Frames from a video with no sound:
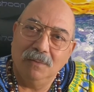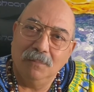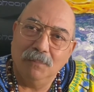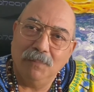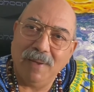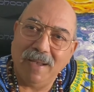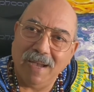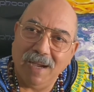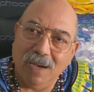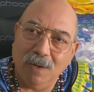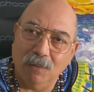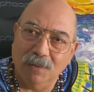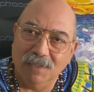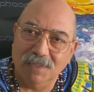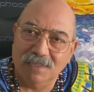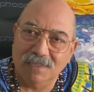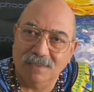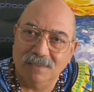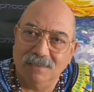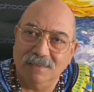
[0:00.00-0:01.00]

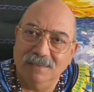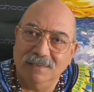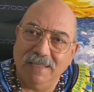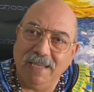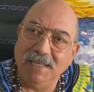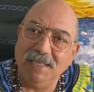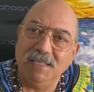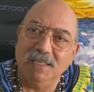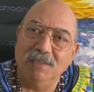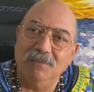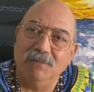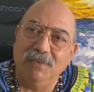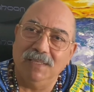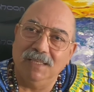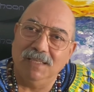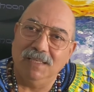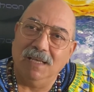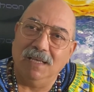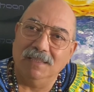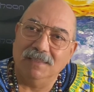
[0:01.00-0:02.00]
powers latent
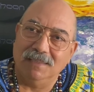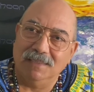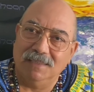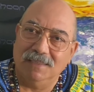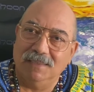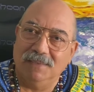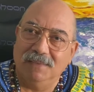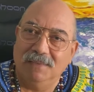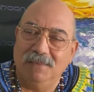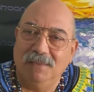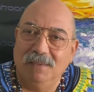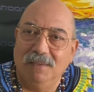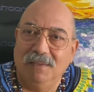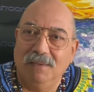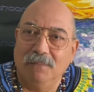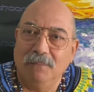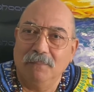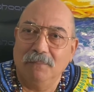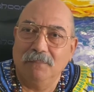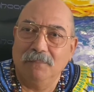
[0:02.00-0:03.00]
within us.
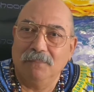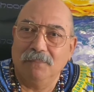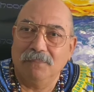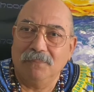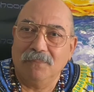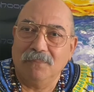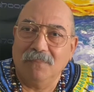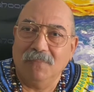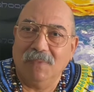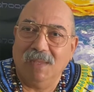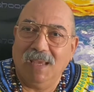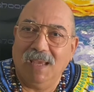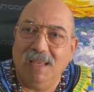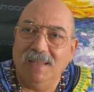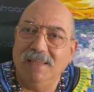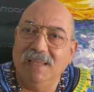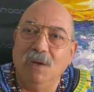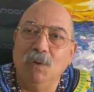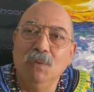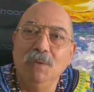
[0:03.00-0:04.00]
And
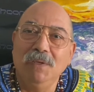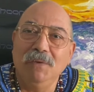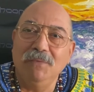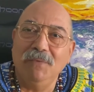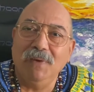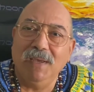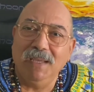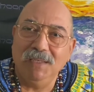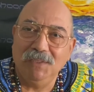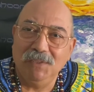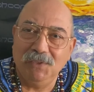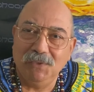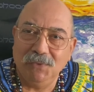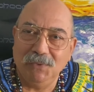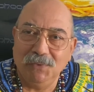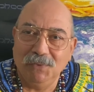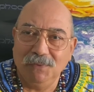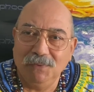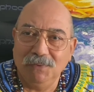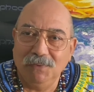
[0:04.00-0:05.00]
the only way
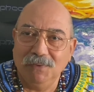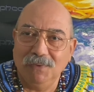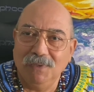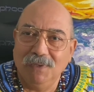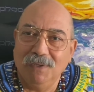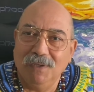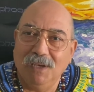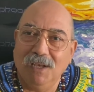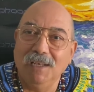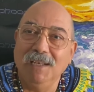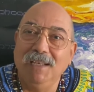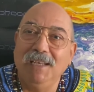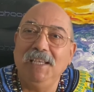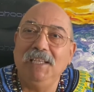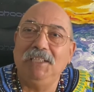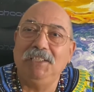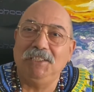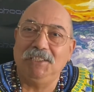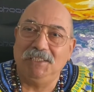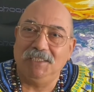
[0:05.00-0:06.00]
to
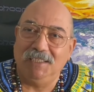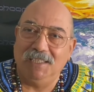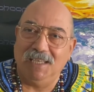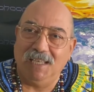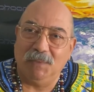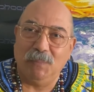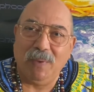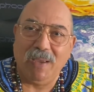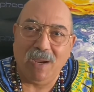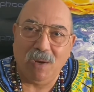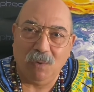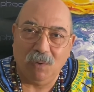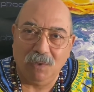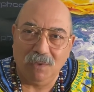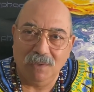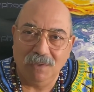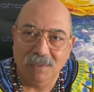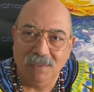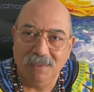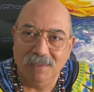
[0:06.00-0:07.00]
unleash that power
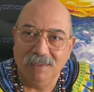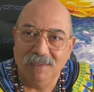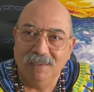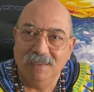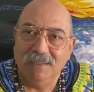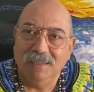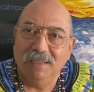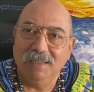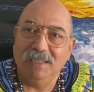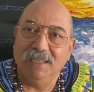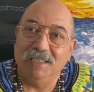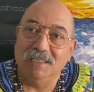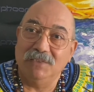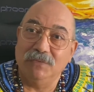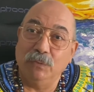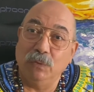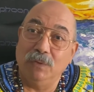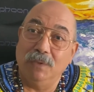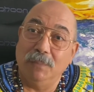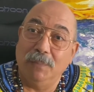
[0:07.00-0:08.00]
is for the